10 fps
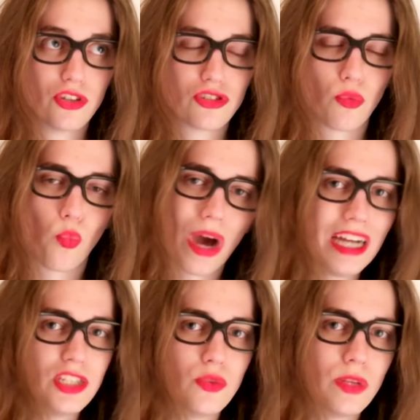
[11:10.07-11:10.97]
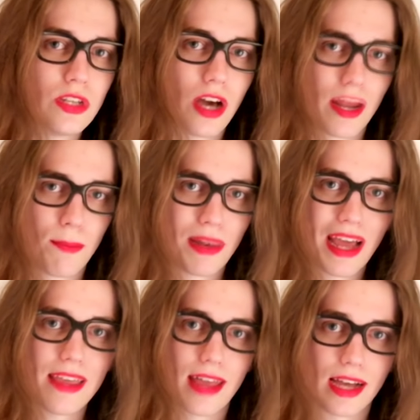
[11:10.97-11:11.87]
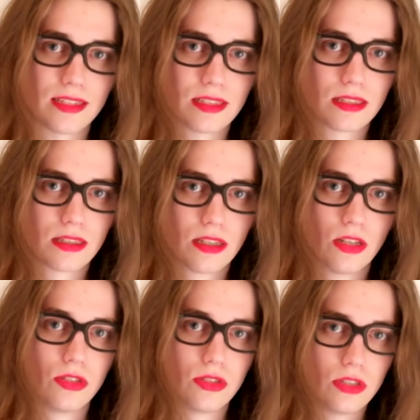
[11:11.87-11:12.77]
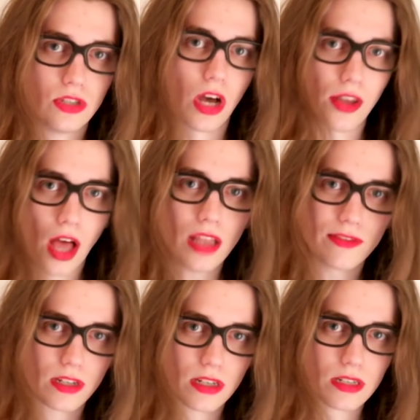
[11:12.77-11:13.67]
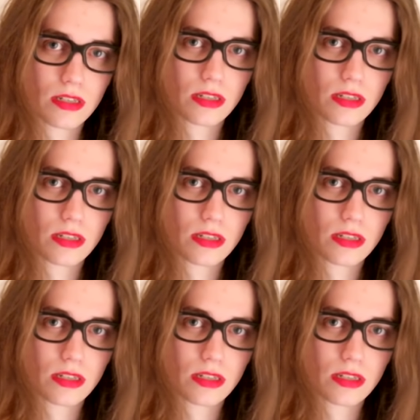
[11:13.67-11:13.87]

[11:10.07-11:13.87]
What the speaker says: So why do we not apply that to John Oliver?